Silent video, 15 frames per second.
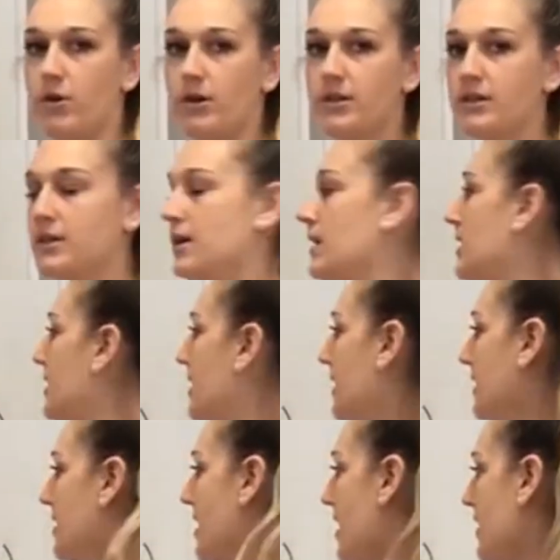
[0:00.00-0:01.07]
force
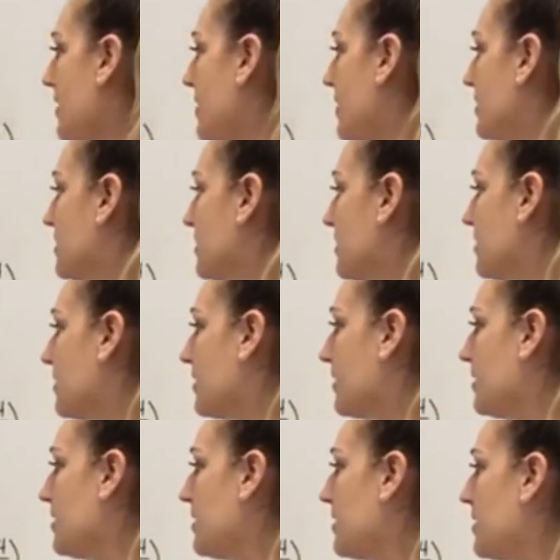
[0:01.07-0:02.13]
and added it to
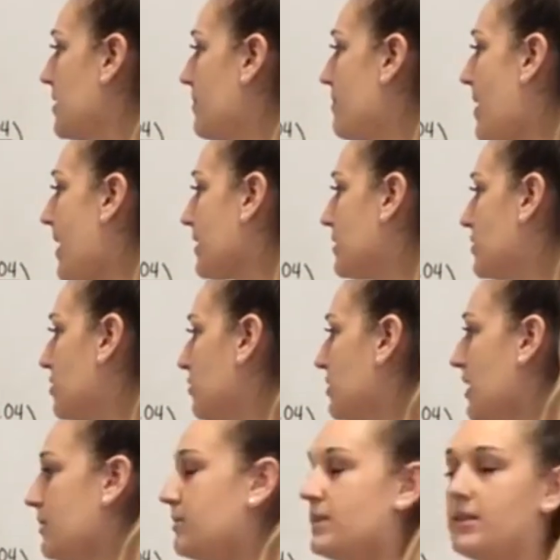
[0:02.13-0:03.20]
the magnitude
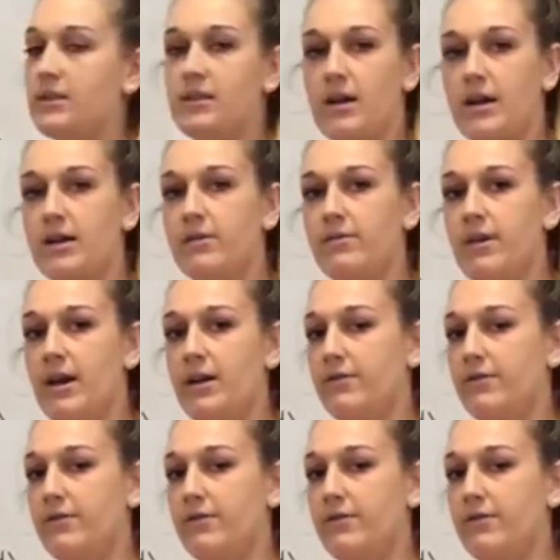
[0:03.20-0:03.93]
times the sine of the